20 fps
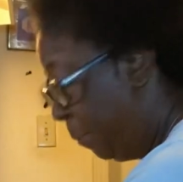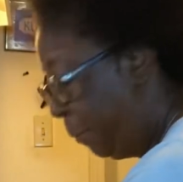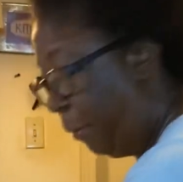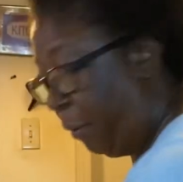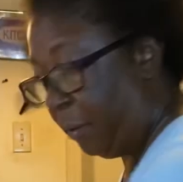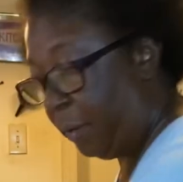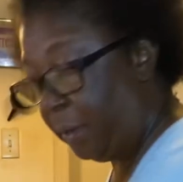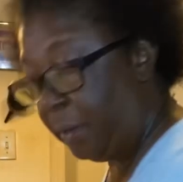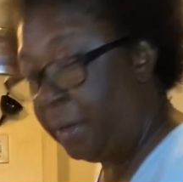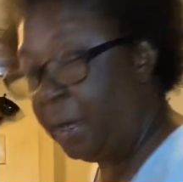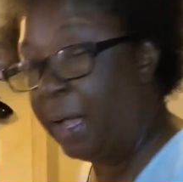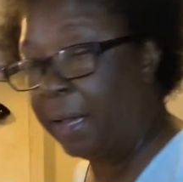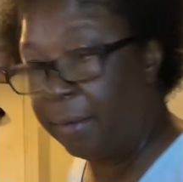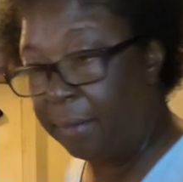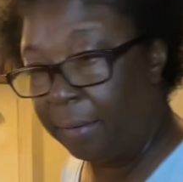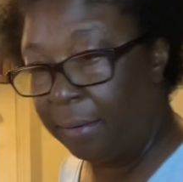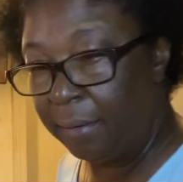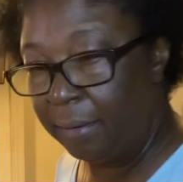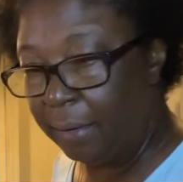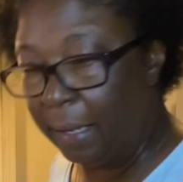burning
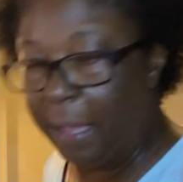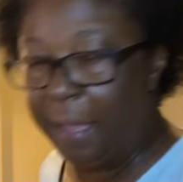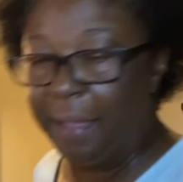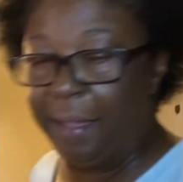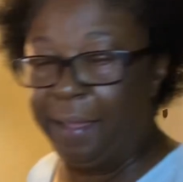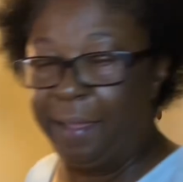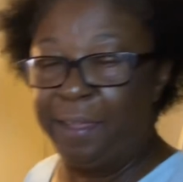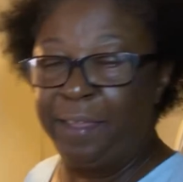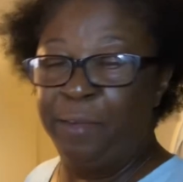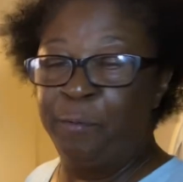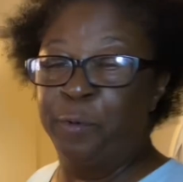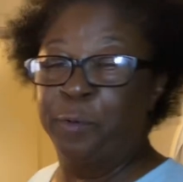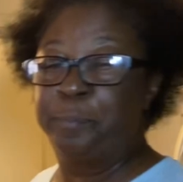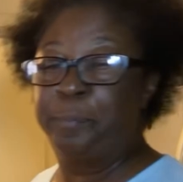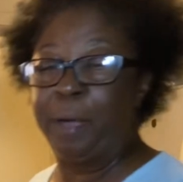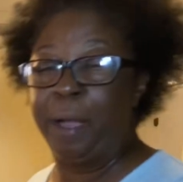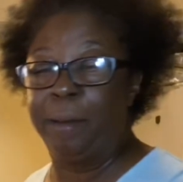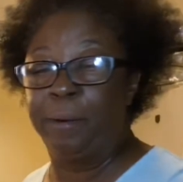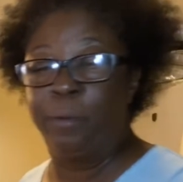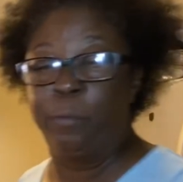nothing. You would
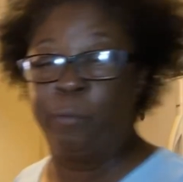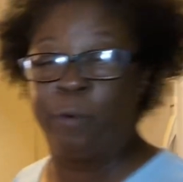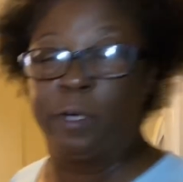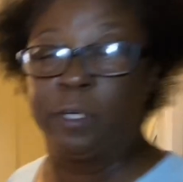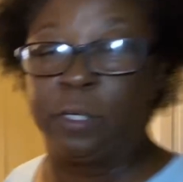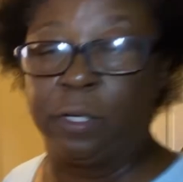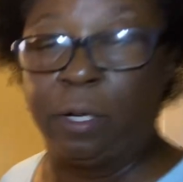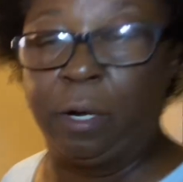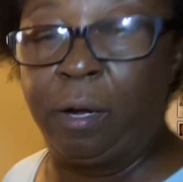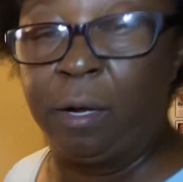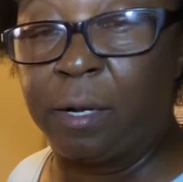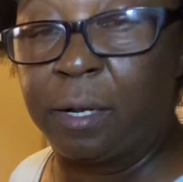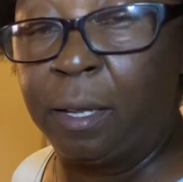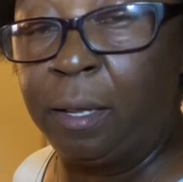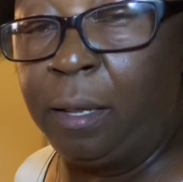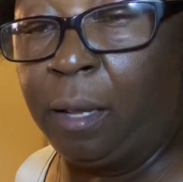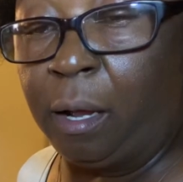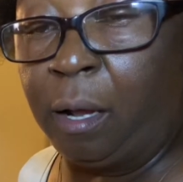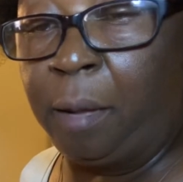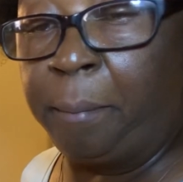probably wonder,
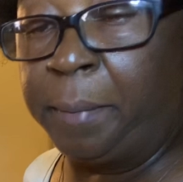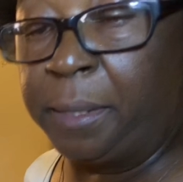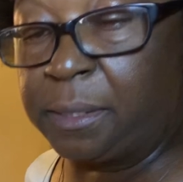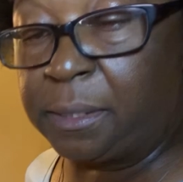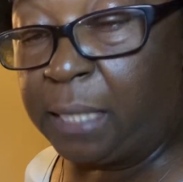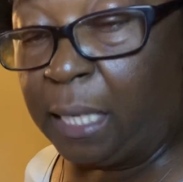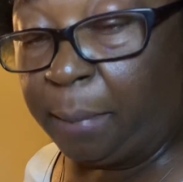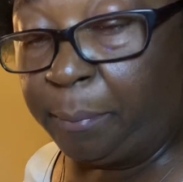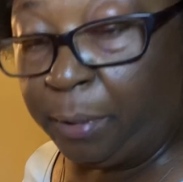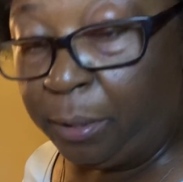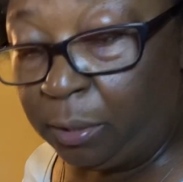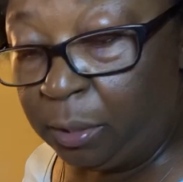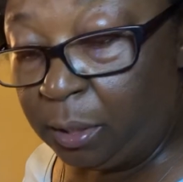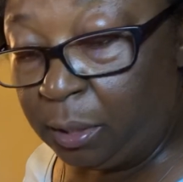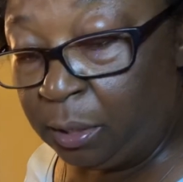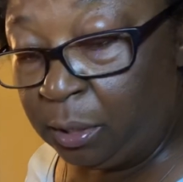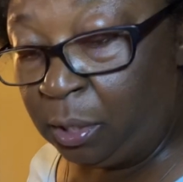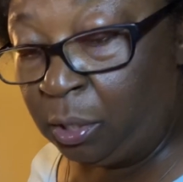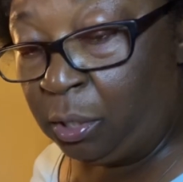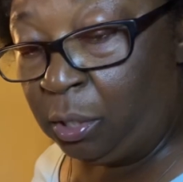Miss Deborah,
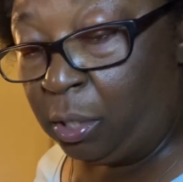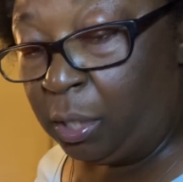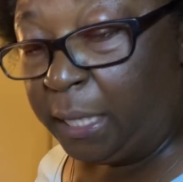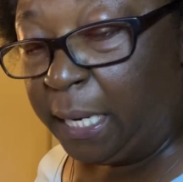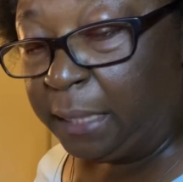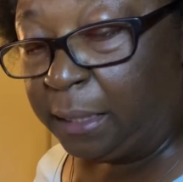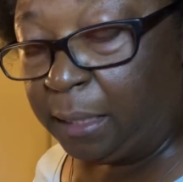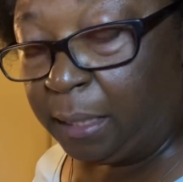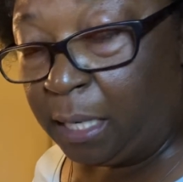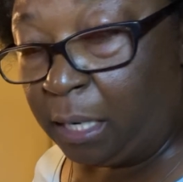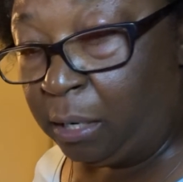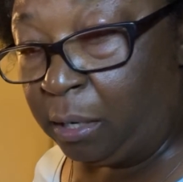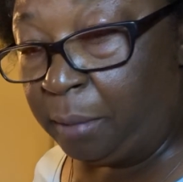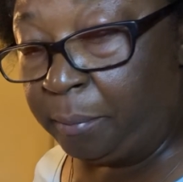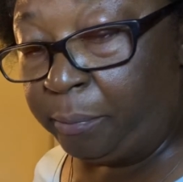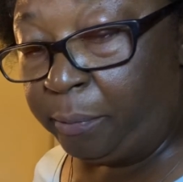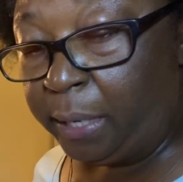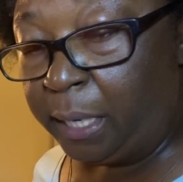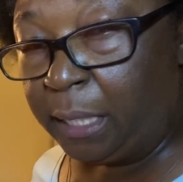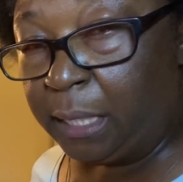you know that the
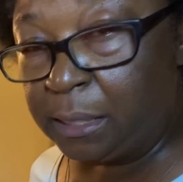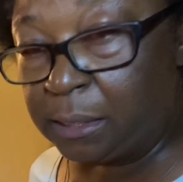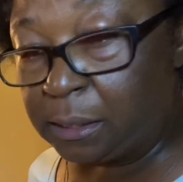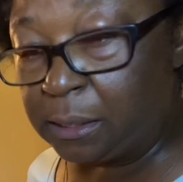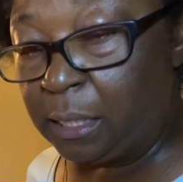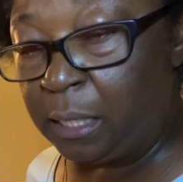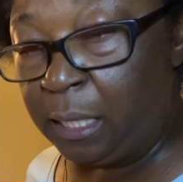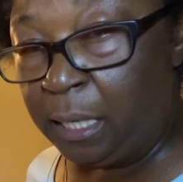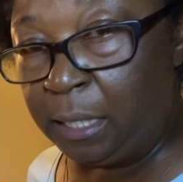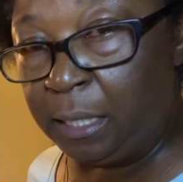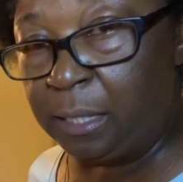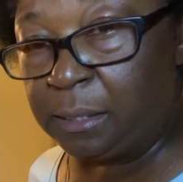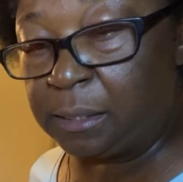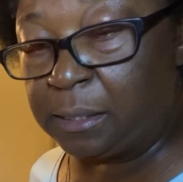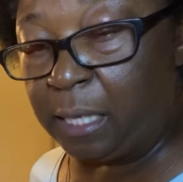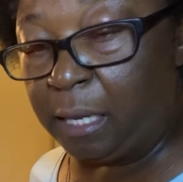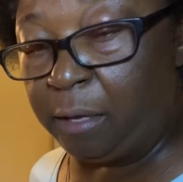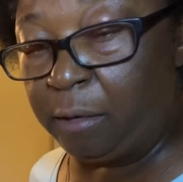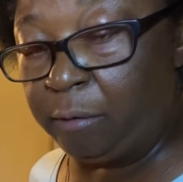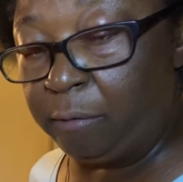cornbread is still in the
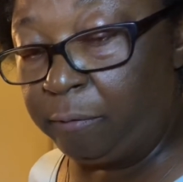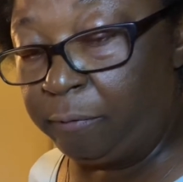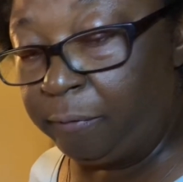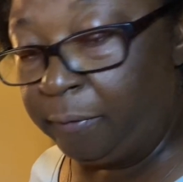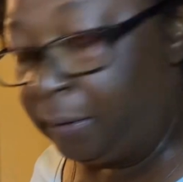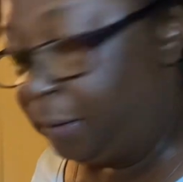stove?